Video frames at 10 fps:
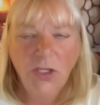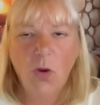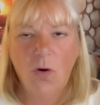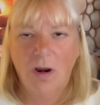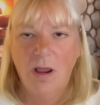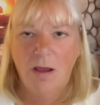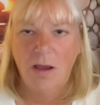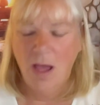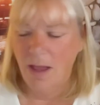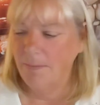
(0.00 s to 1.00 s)
Your
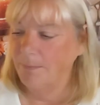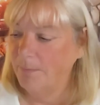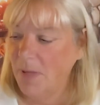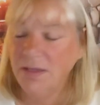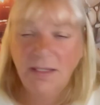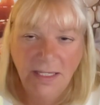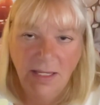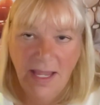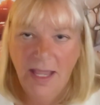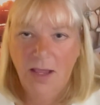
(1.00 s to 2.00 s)
monthly